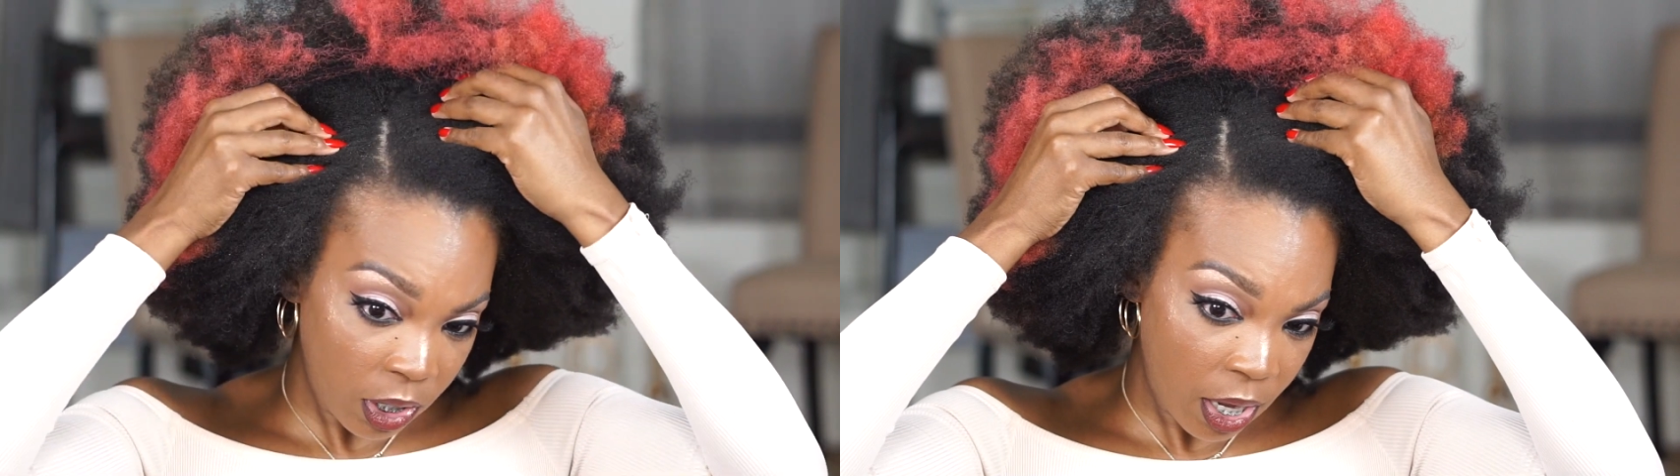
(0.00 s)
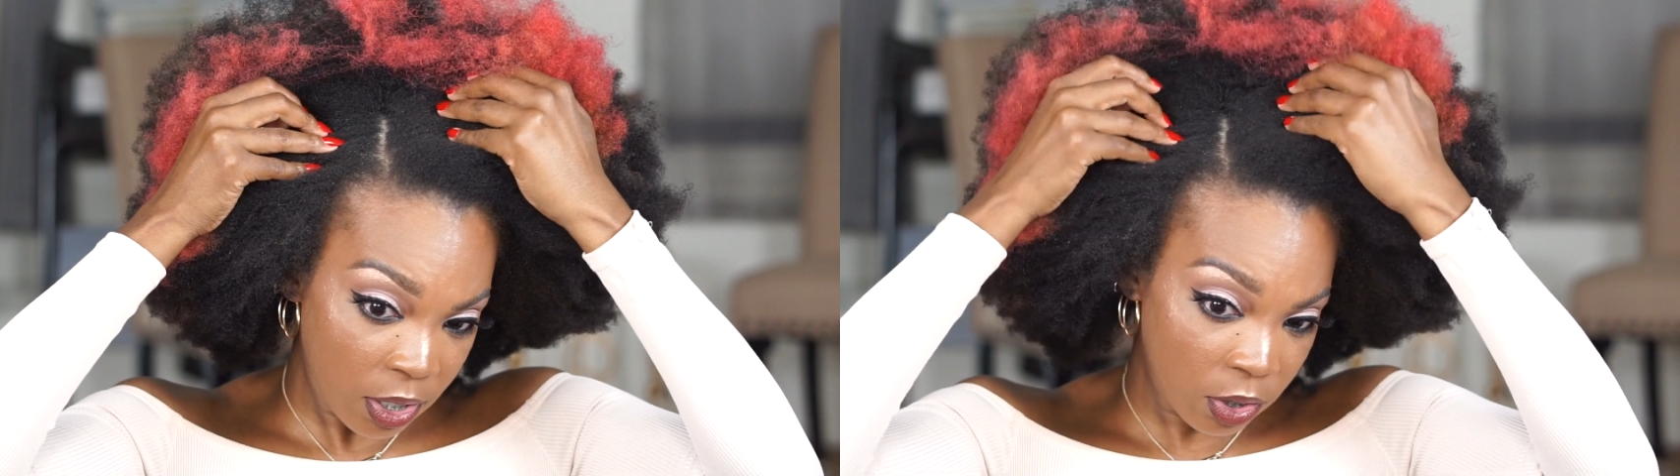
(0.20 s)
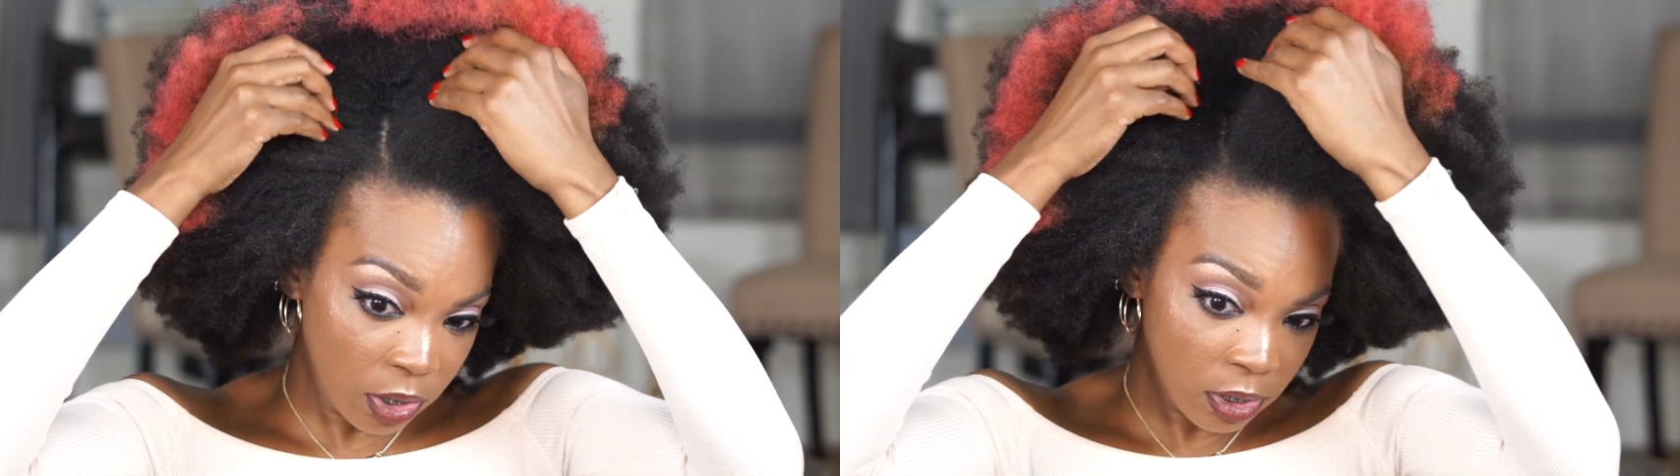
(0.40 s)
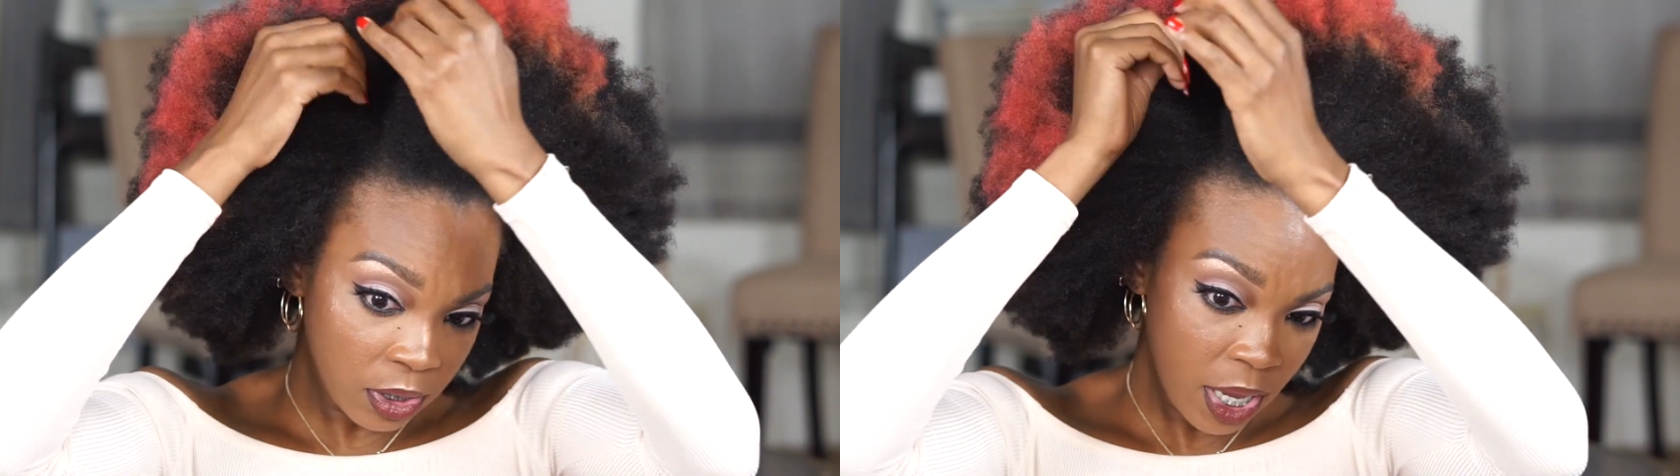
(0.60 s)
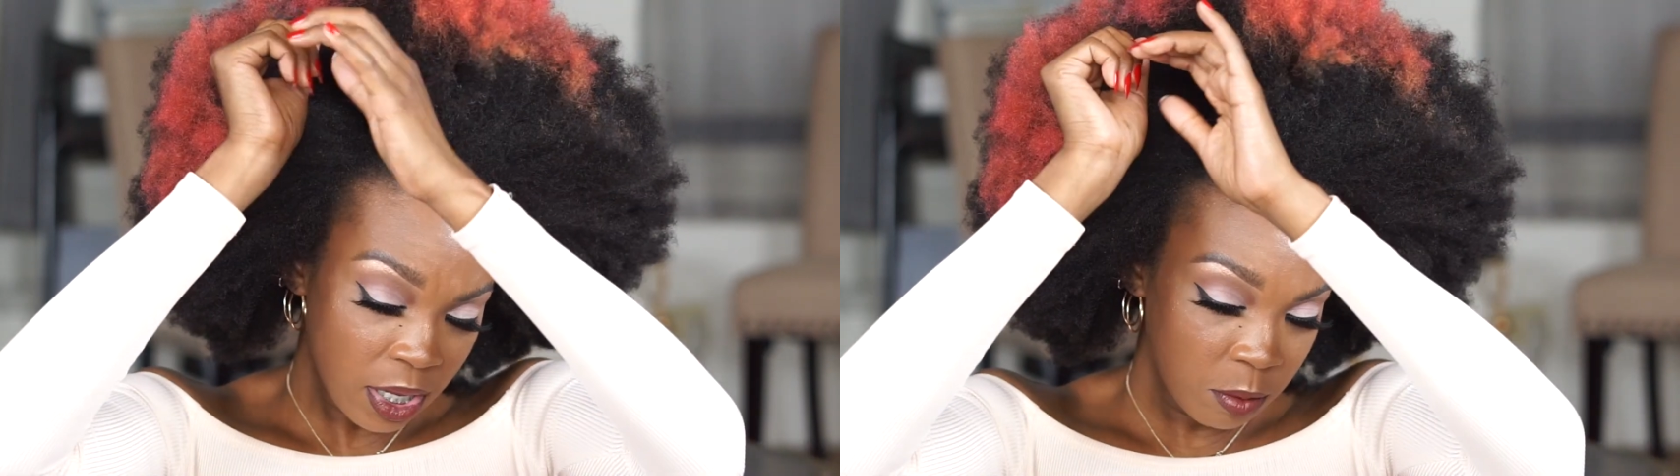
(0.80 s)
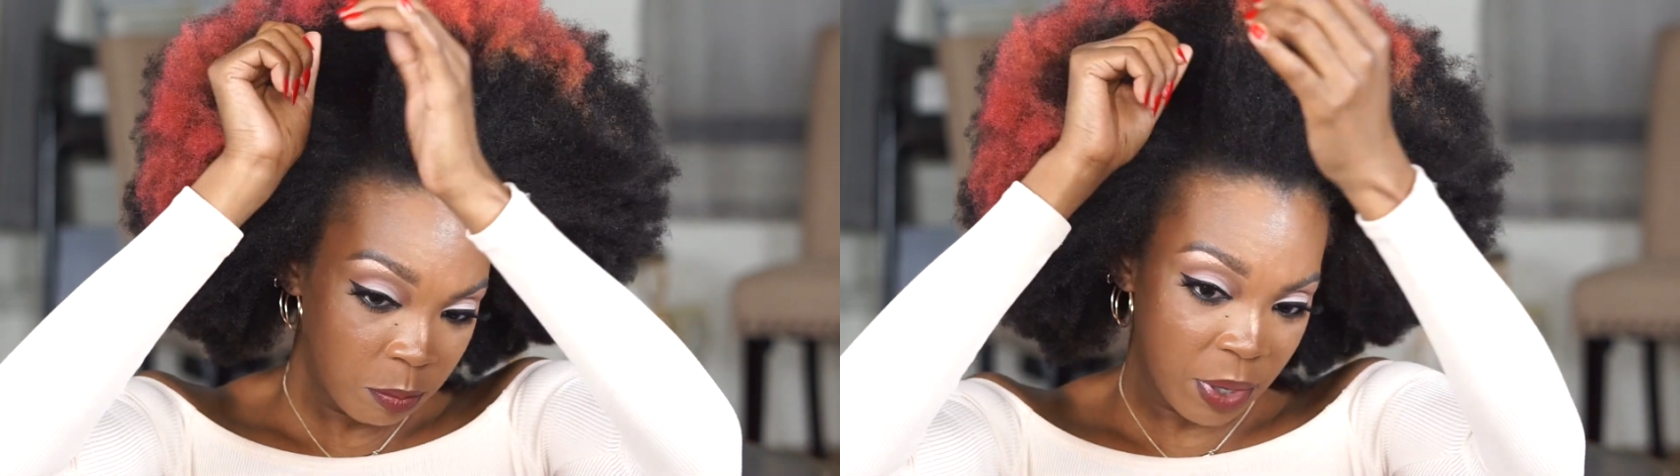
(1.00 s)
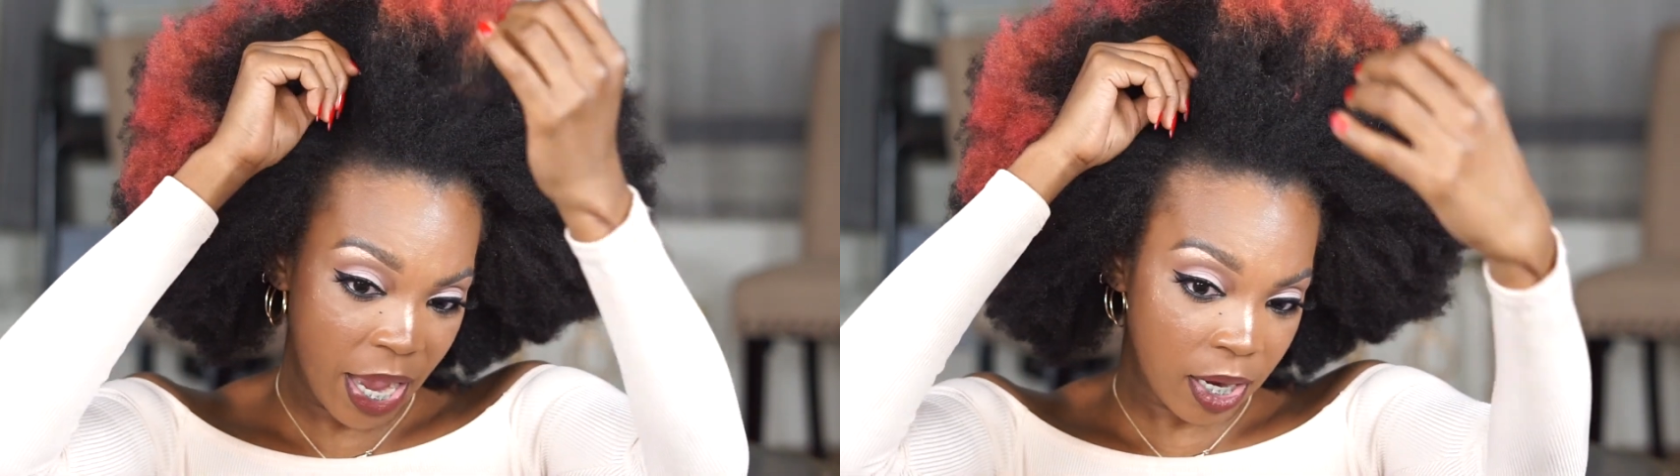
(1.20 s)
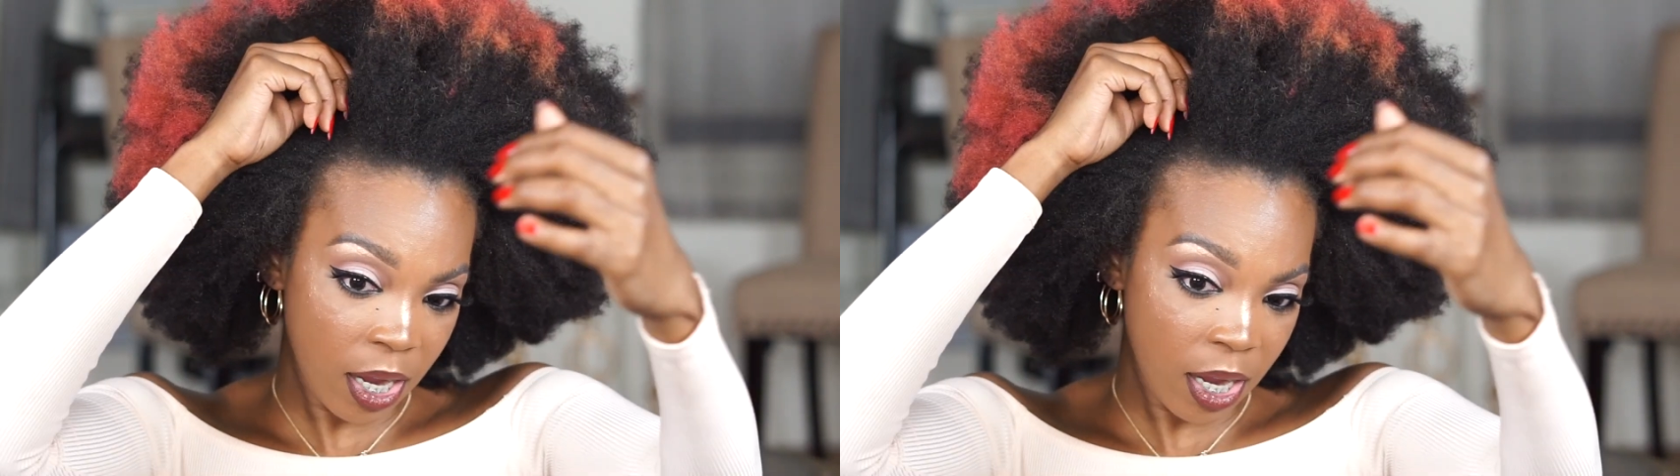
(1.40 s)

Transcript: And you're gonna take it back